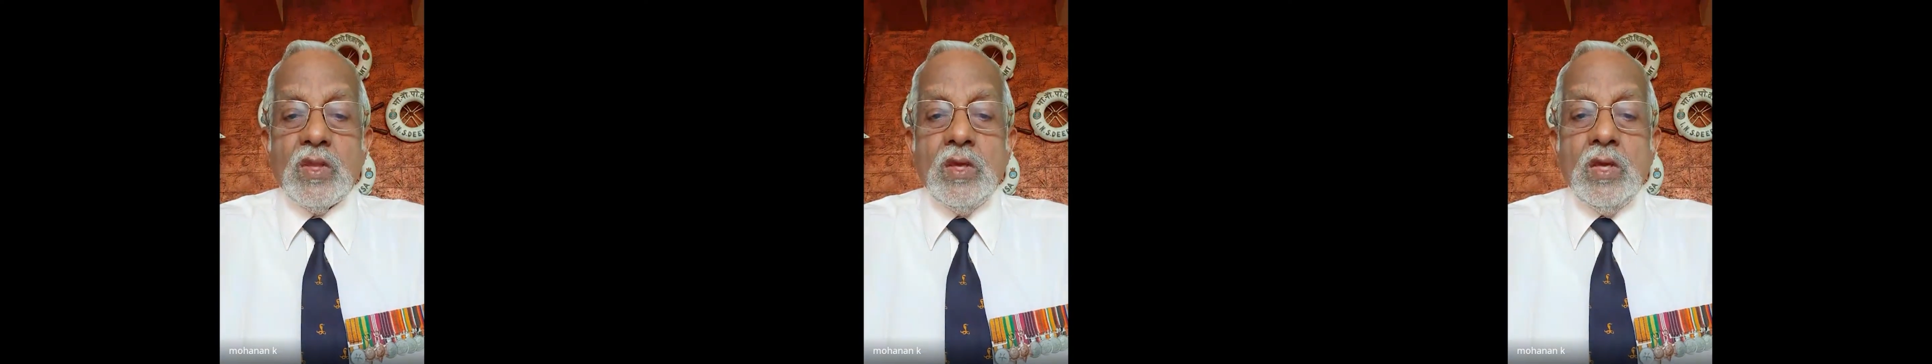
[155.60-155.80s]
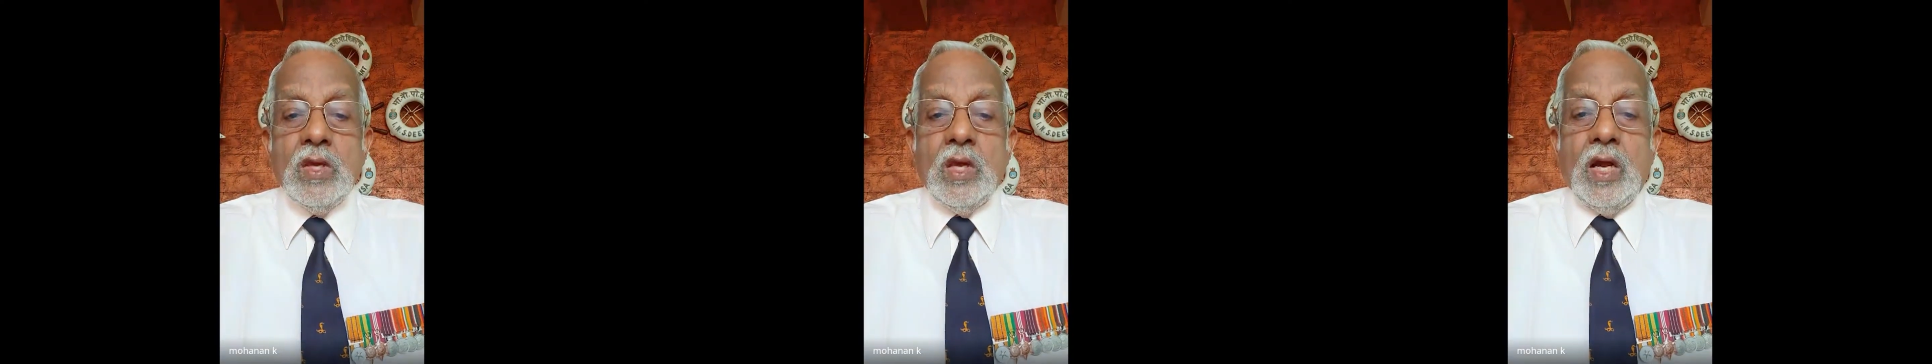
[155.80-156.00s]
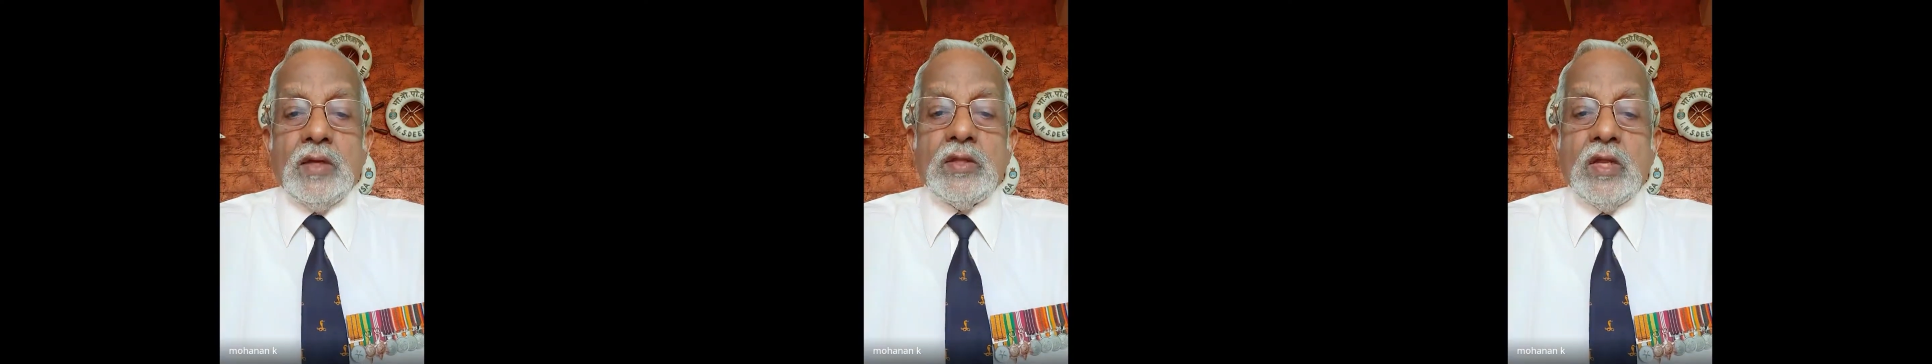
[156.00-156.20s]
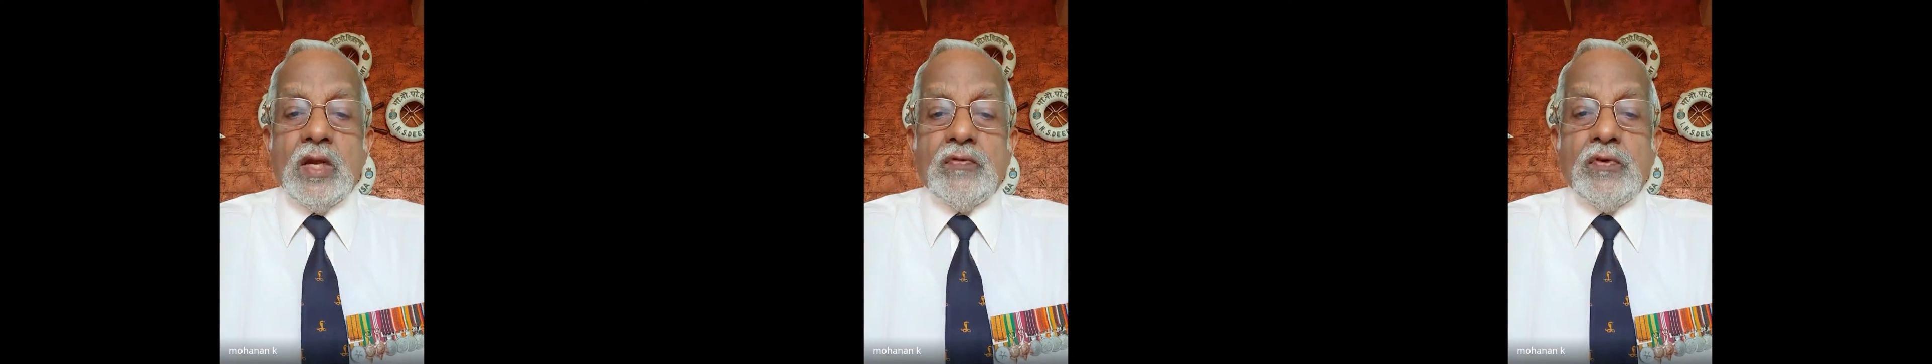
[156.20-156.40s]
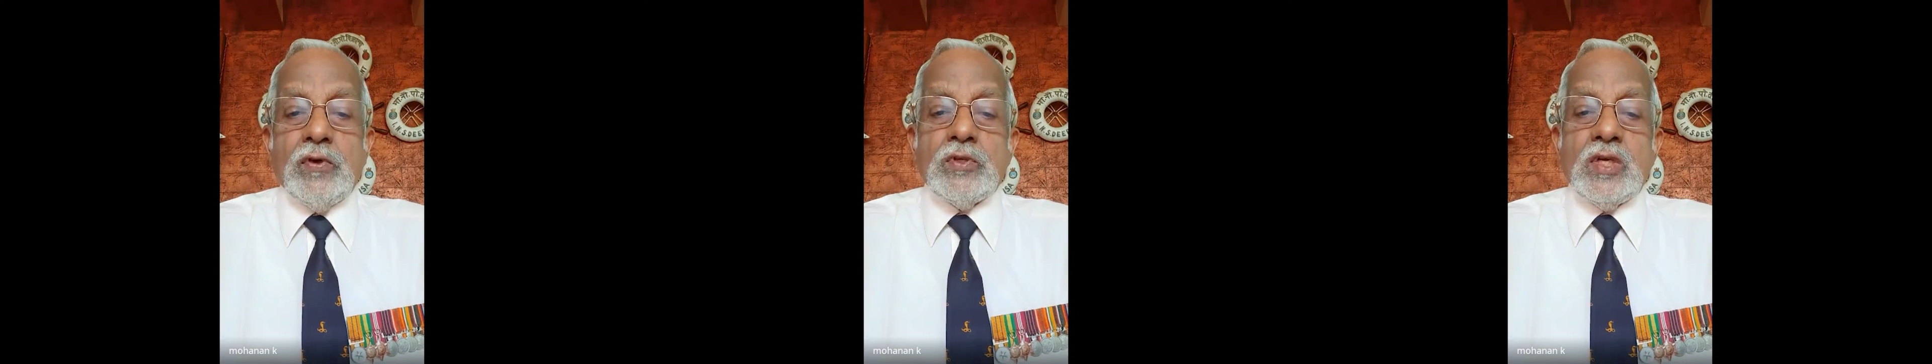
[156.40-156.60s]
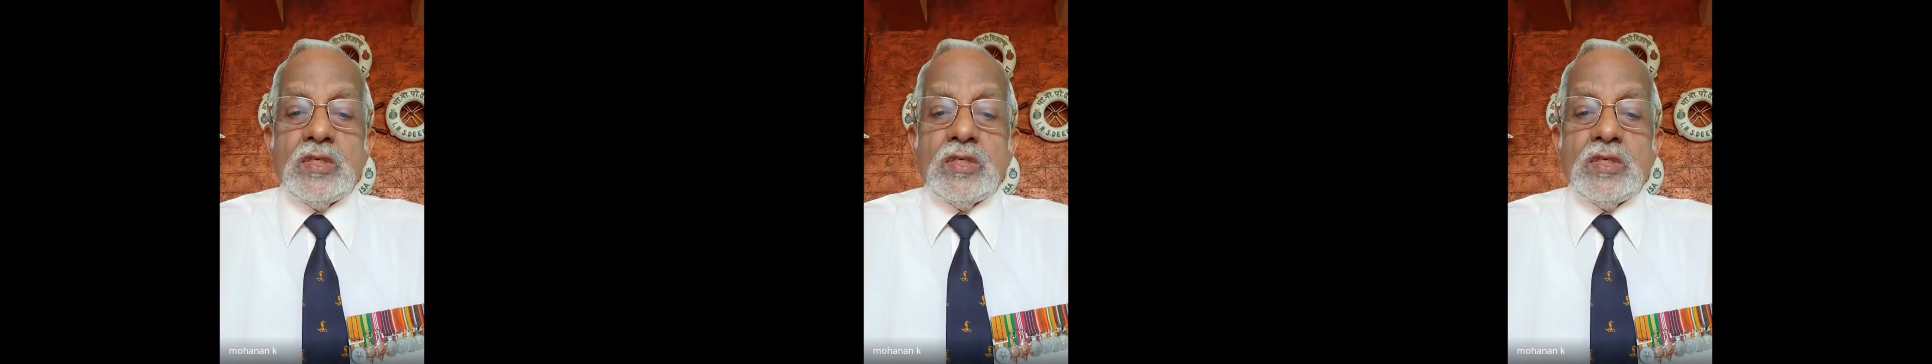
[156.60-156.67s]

And the refugees